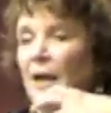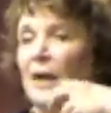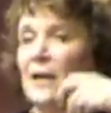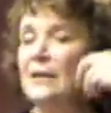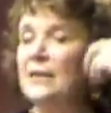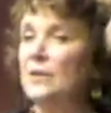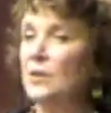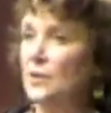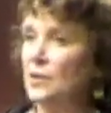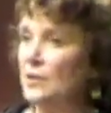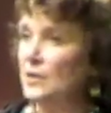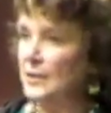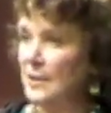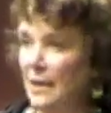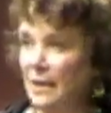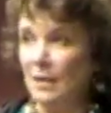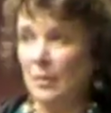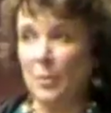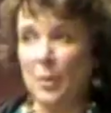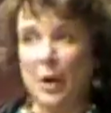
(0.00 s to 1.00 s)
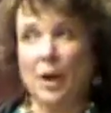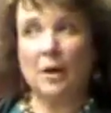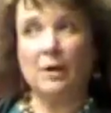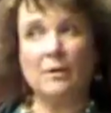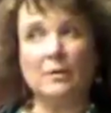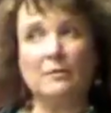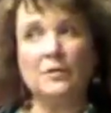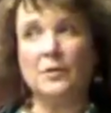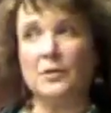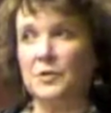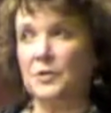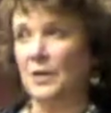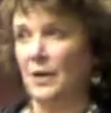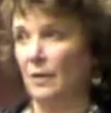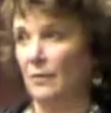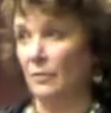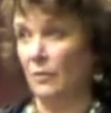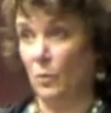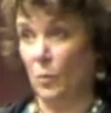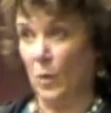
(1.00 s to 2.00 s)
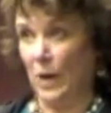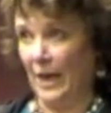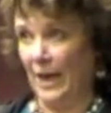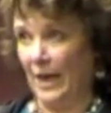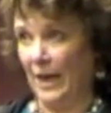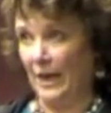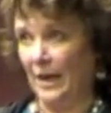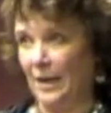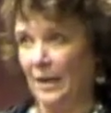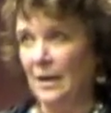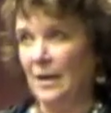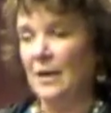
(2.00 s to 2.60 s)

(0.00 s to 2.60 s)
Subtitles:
And so you send a part of yourself away.